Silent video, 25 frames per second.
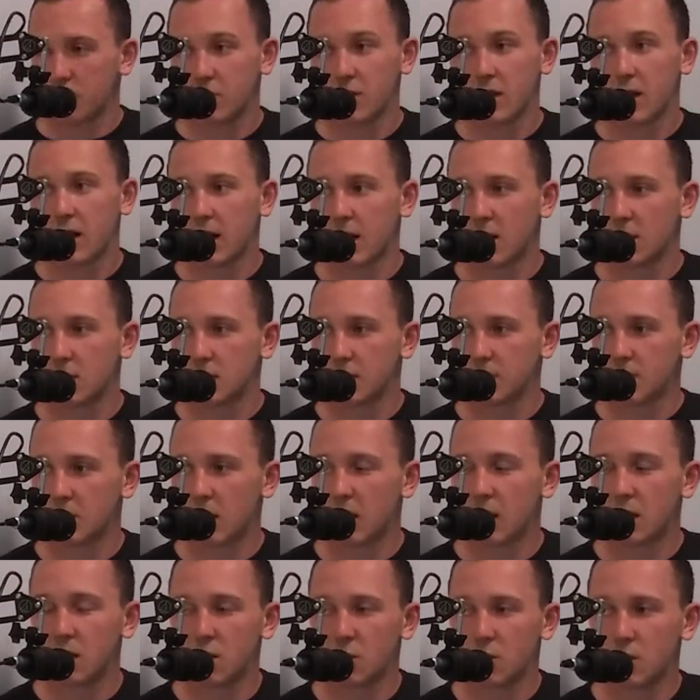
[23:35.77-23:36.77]
Hopefully a higher
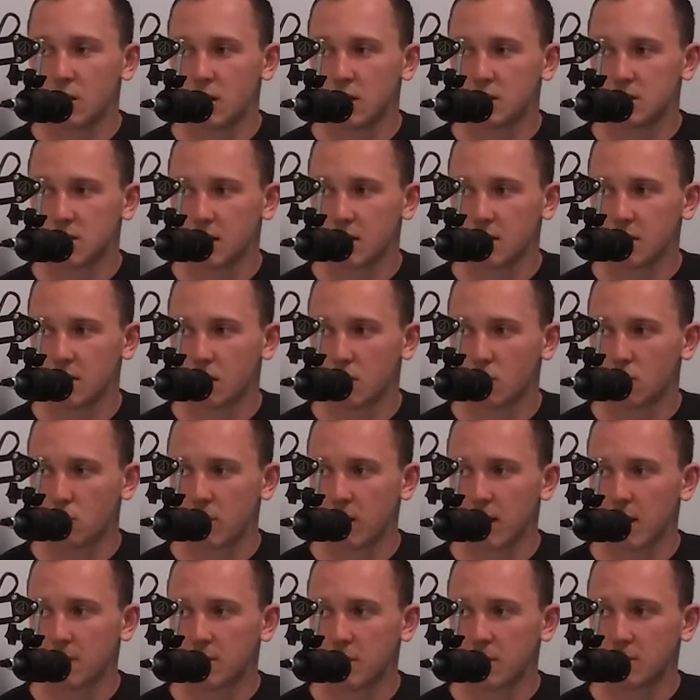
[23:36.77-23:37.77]
dividend. I know they said they're going to
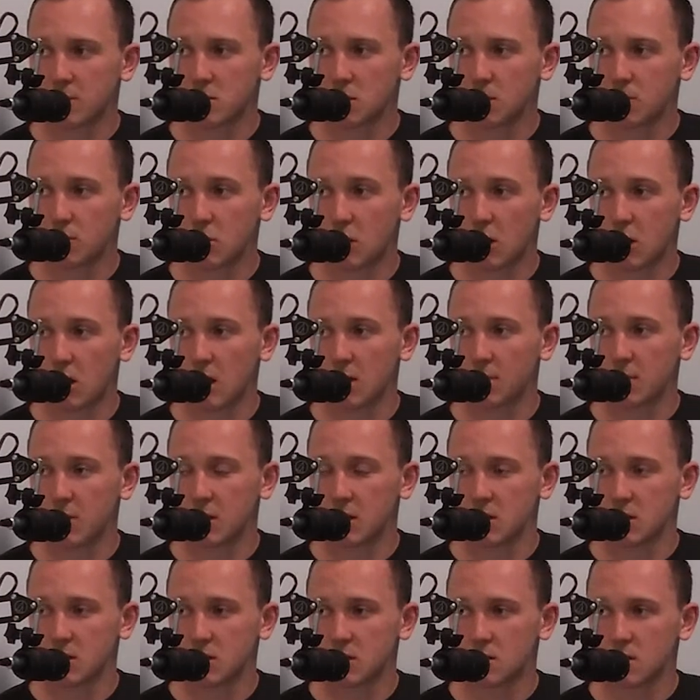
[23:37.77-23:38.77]
ramp up supply,
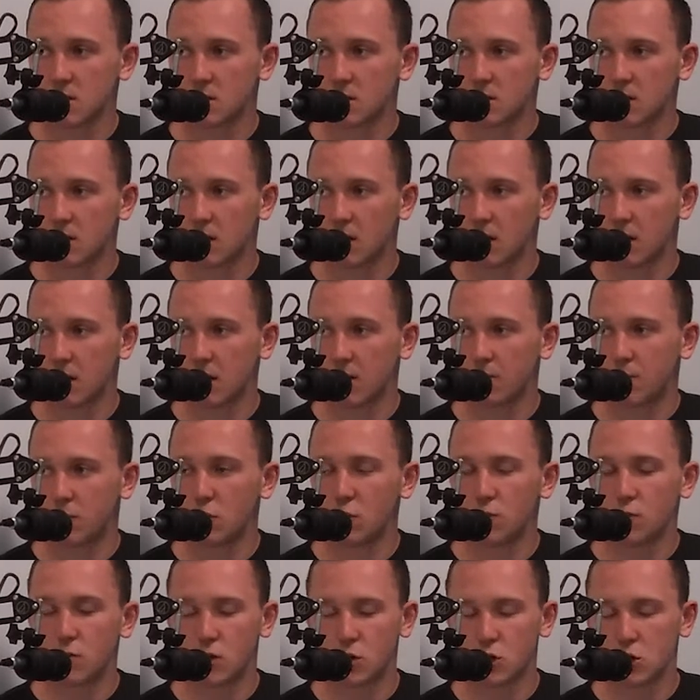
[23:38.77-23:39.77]
because if
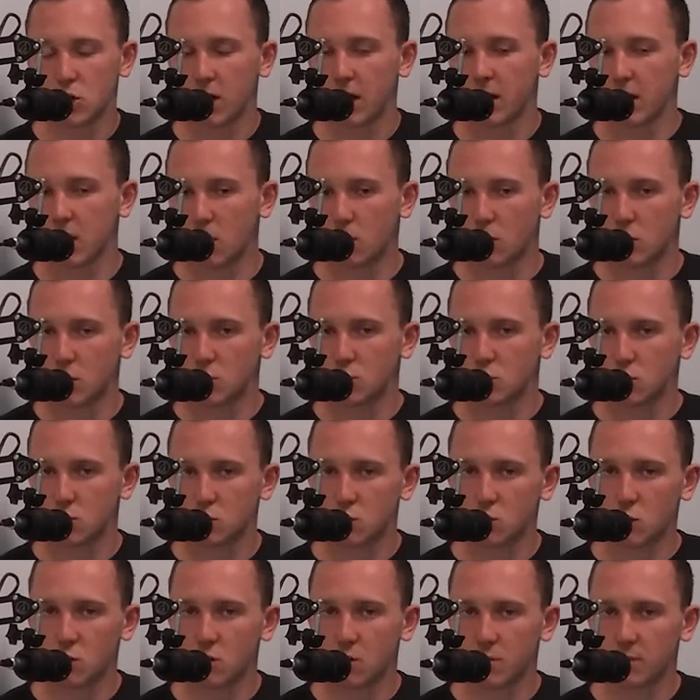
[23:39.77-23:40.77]
you've tried going to a
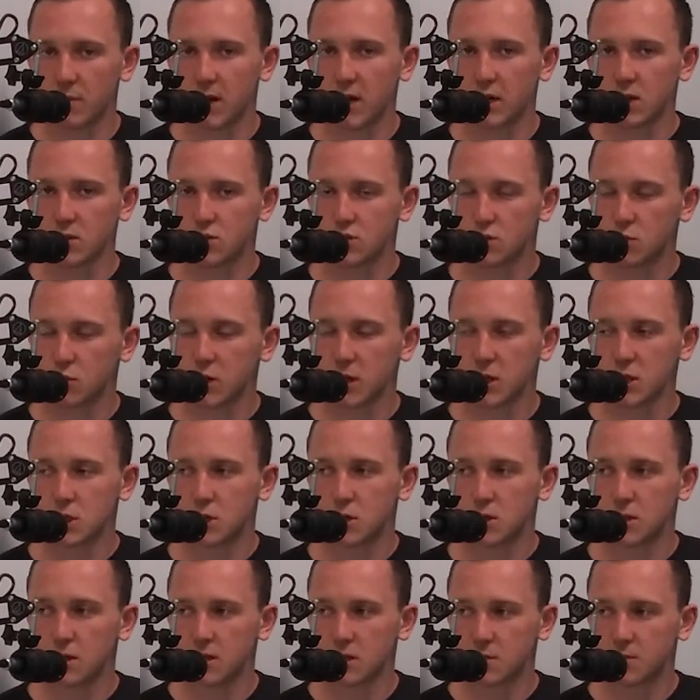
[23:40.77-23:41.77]
store to buy a
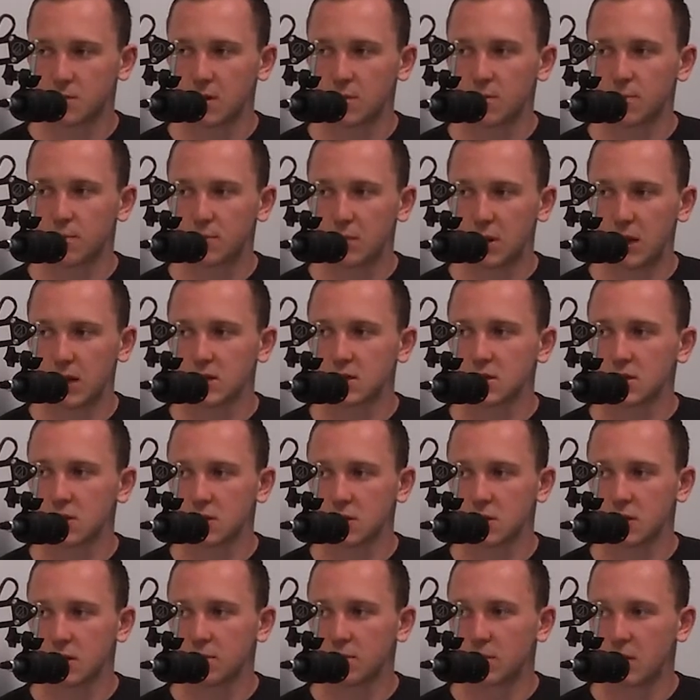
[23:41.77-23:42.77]
Switch, it's been
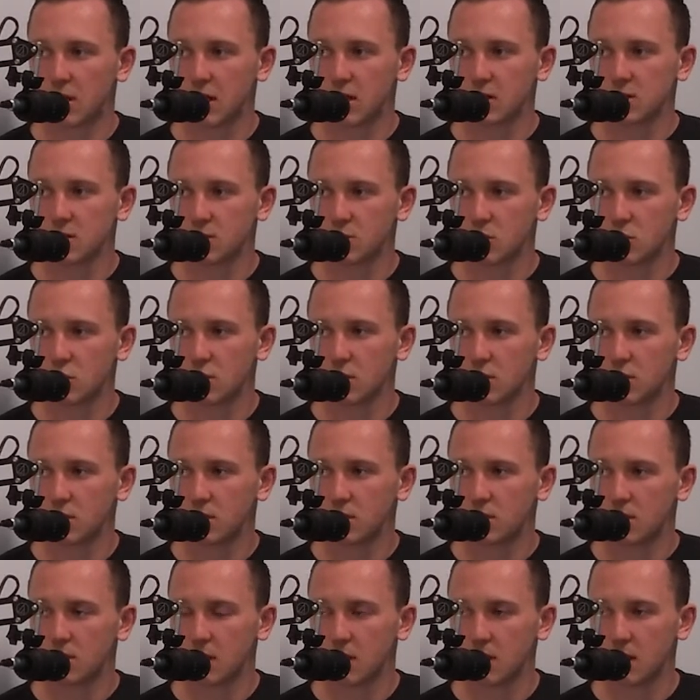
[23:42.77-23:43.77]
basically impossible
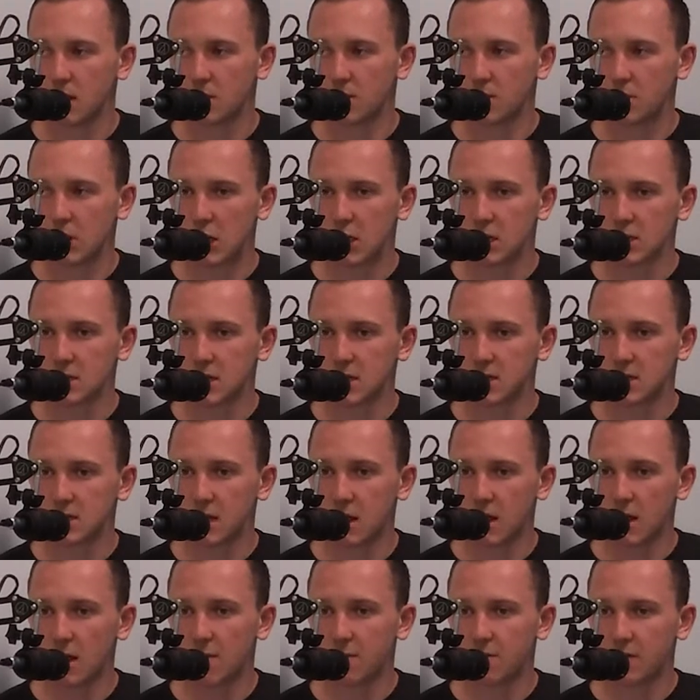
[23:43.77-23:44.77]
because they
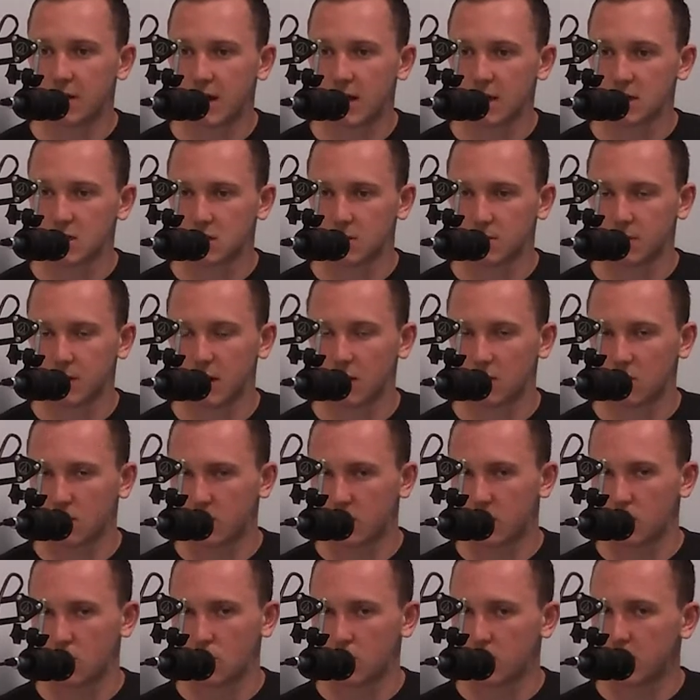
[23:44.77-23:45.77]
sell out fast. Demand's
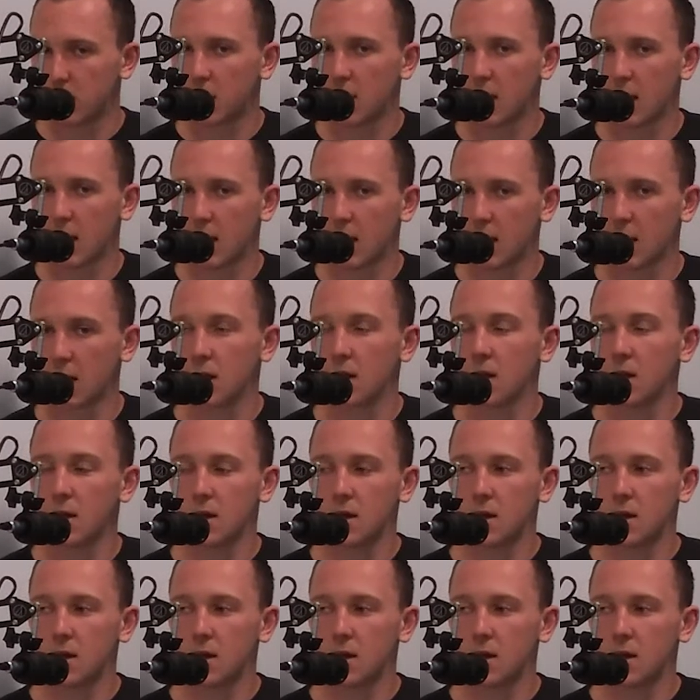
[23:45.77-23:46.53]
been really high.